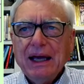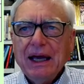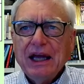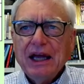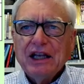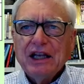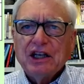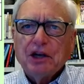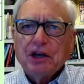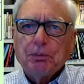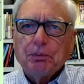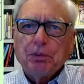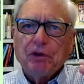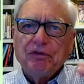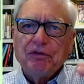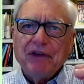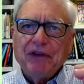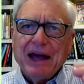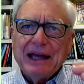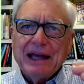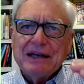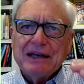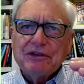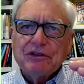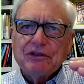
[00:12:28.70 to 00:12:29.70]
to
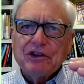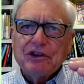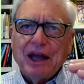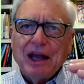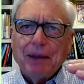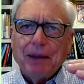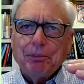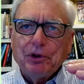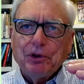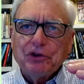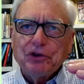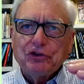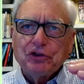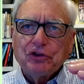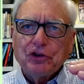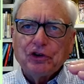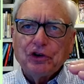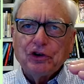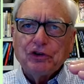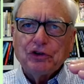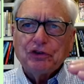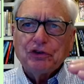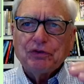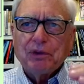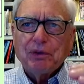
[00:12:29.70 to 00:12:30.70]
prevent
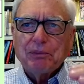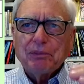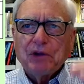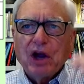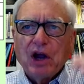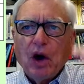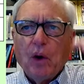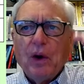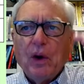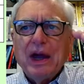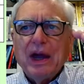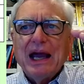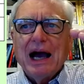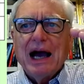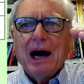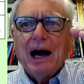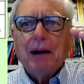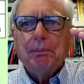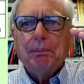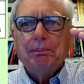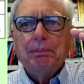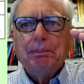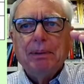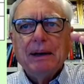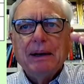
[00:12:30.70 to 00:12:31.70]
temperatures from going
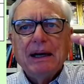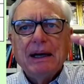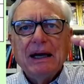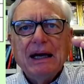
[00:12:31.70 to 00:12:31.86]
up